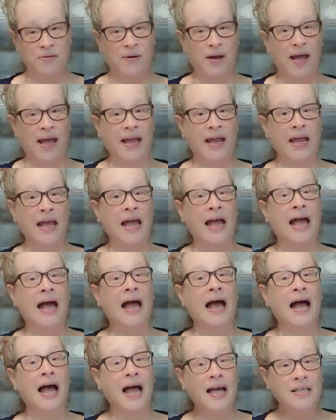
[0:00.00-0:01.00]
a
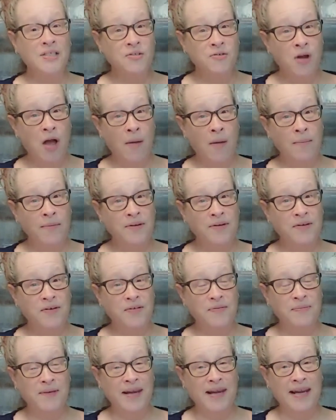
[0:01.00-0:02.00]
hydrometer
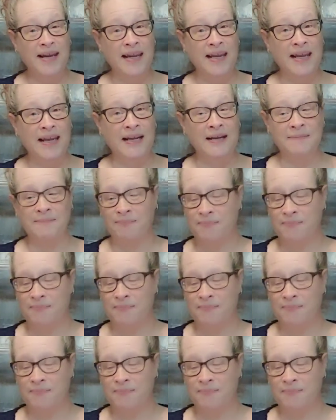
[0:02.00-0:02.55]
meeting.